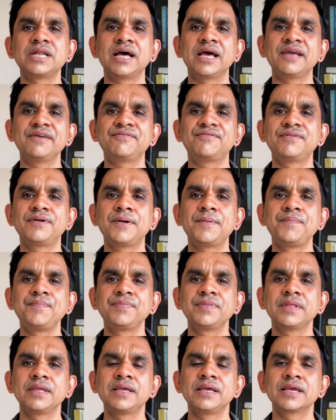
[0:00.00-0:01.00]
life,
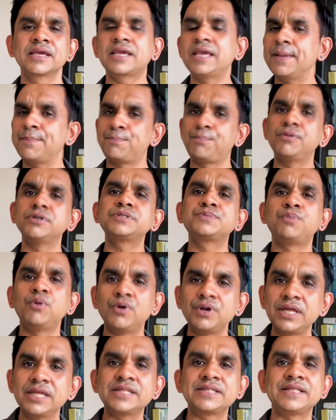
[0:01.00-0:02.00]
keep
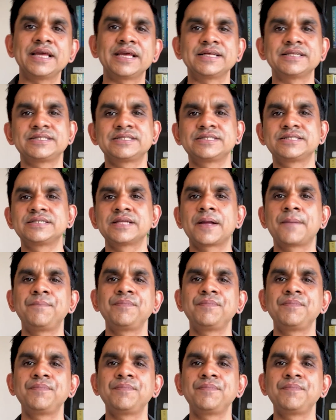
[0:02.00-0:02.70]
postponing things.